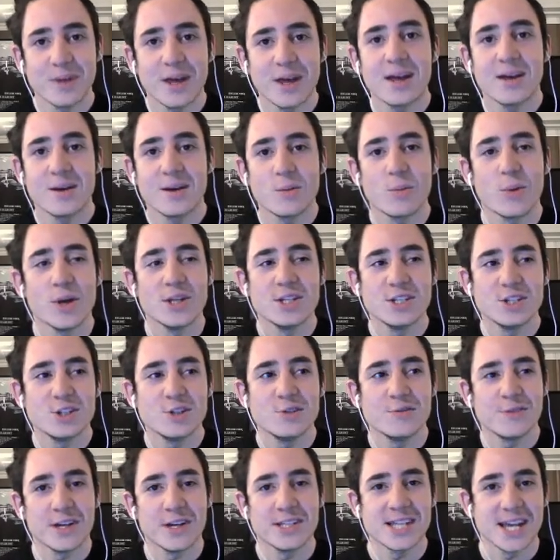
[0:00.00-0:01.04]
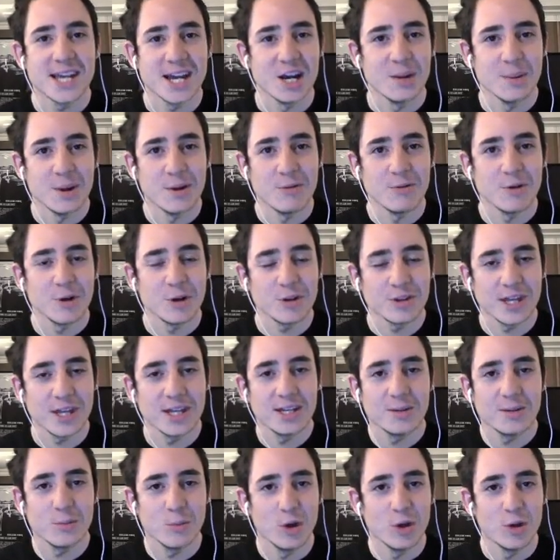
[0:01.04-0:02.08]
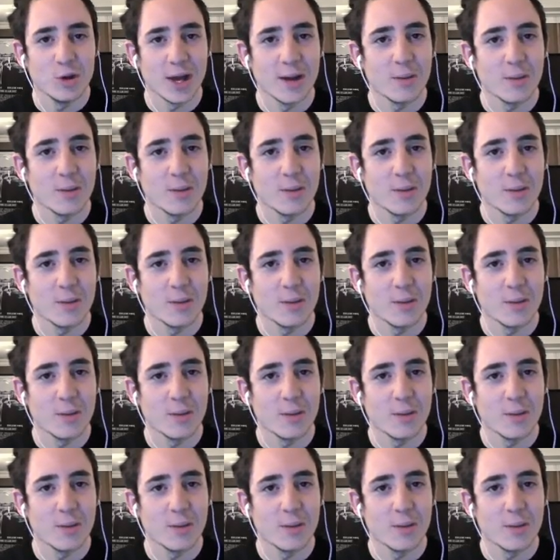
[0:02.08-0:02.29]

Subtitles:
When did you first hear about Rogue then? What